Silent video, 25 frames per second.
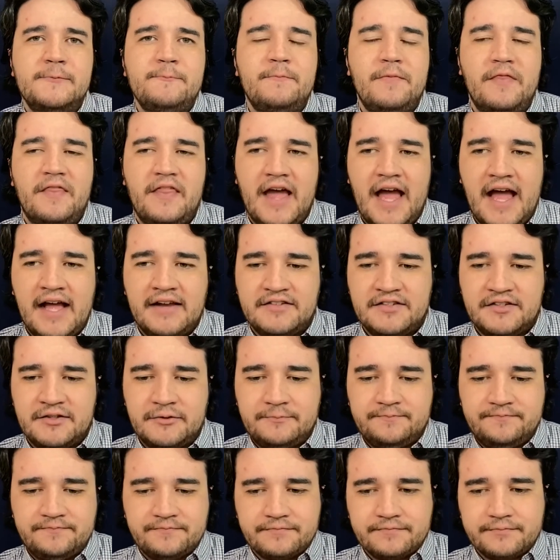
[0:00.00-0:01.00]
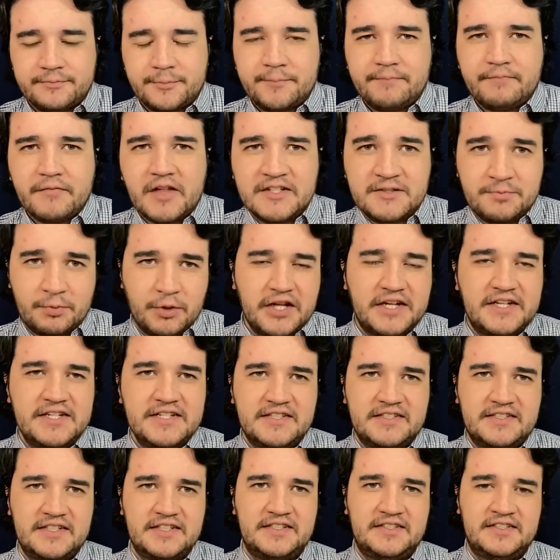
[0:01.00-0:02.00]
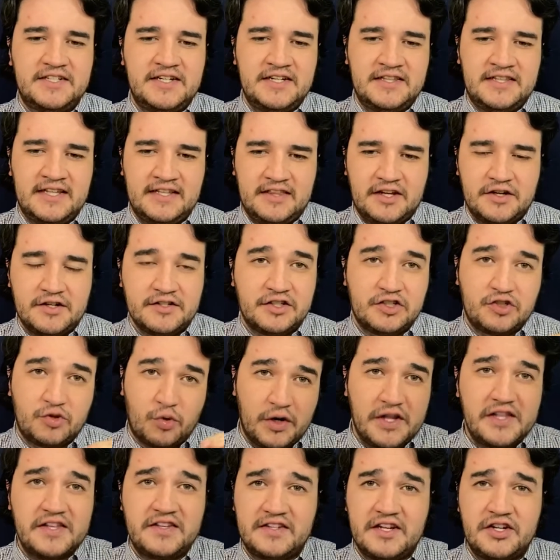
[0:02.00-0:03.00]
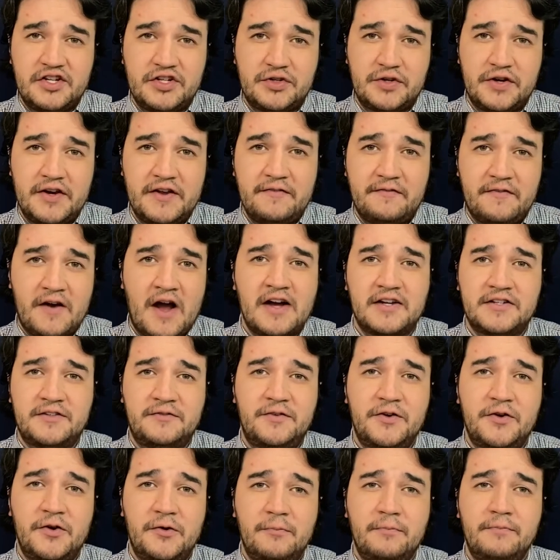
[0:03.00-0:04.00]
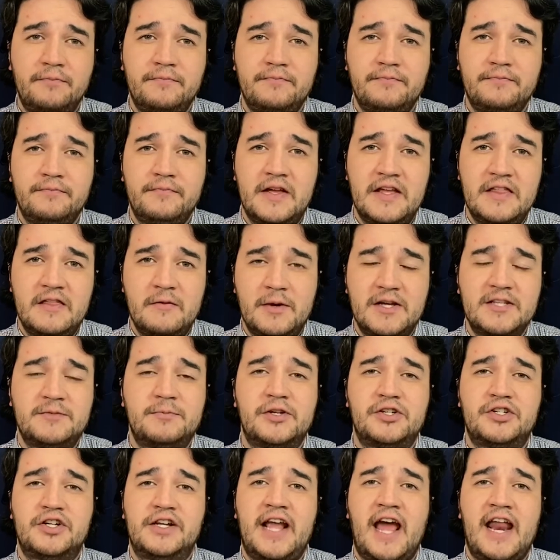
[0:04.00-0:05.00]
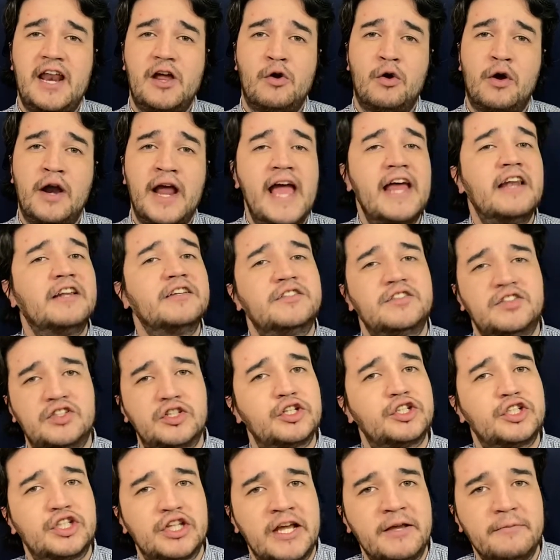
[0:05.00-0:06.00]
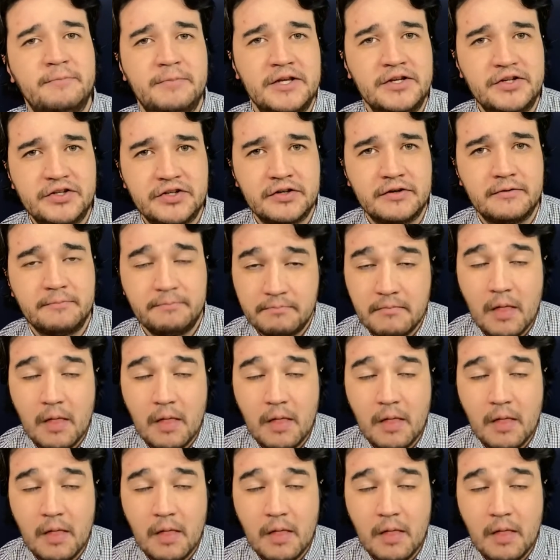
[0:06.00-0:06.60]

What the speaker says: that it's pretty consistent that there's a 20th Century Fox film in the Best Picture category and a Searchlight Pictures